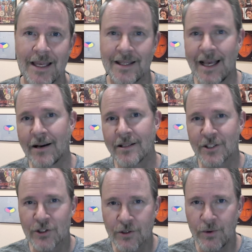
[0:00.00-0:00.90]
down at
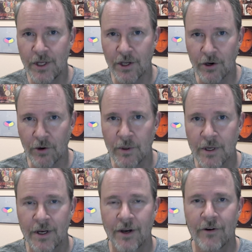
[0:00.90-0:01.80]
the studio
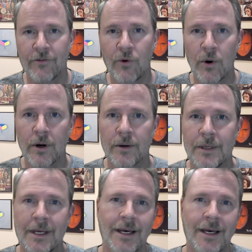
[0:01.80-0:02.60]
for